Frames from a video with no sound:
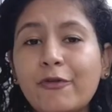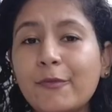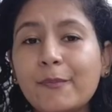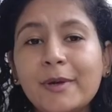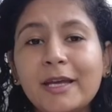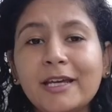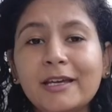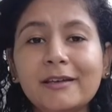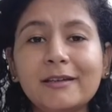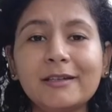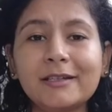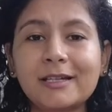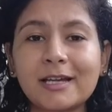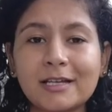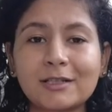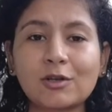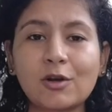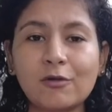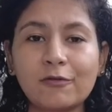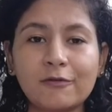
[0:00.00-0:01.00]
For me, it
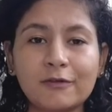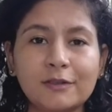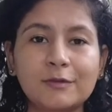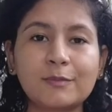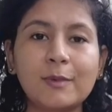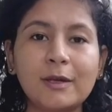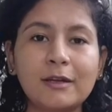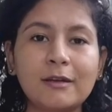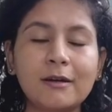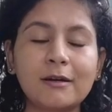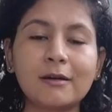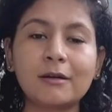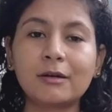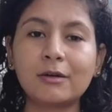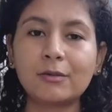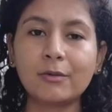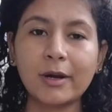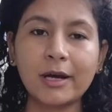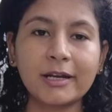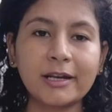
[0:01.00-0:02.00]
has always been a
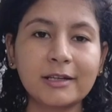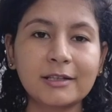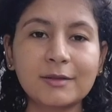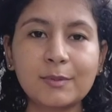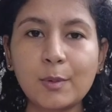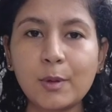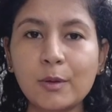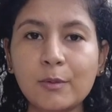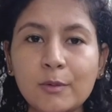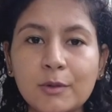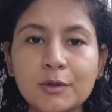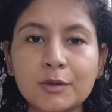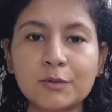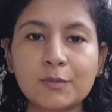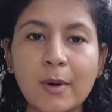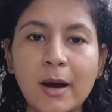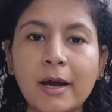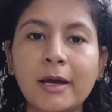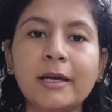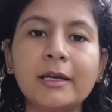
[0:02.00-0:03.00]
great experience
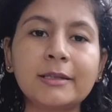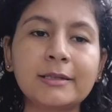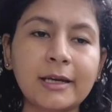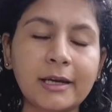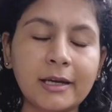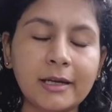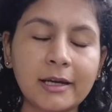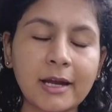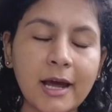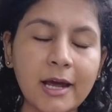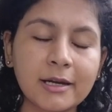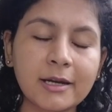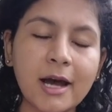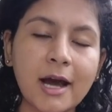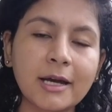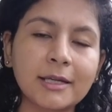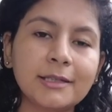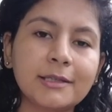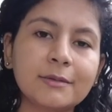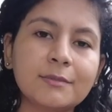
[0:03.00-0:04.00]
buying secondhand
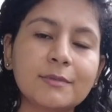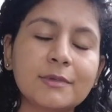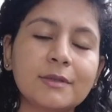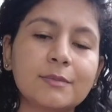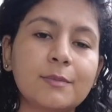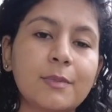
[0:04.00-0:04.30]
items,